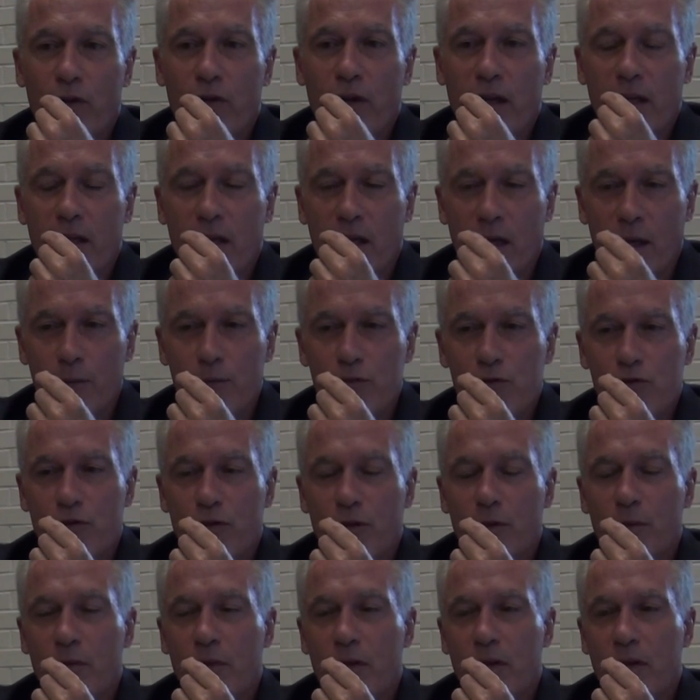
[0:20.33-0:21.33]
that comes
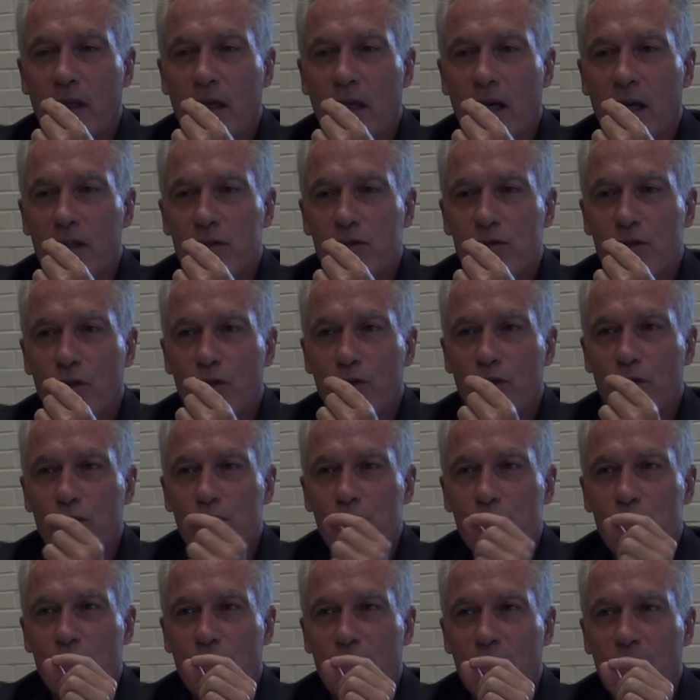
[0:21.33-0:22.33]
from in the
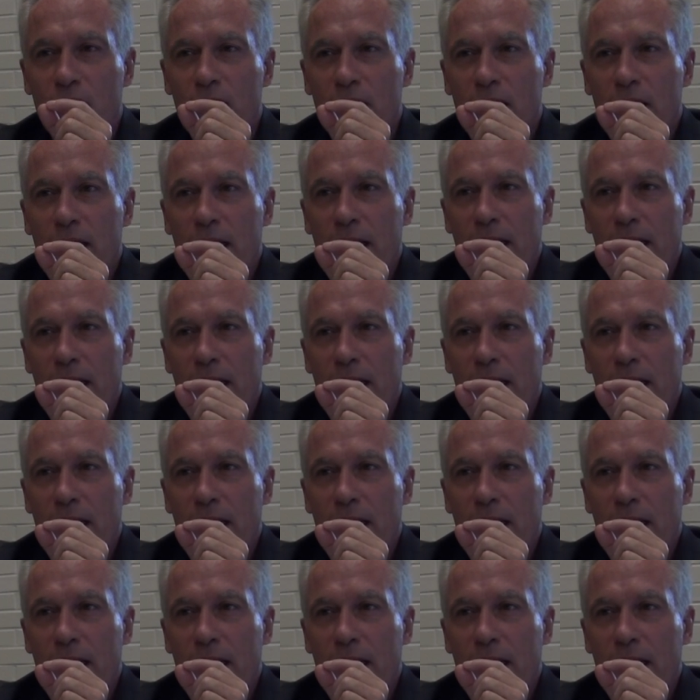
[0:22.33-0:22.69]
Constitution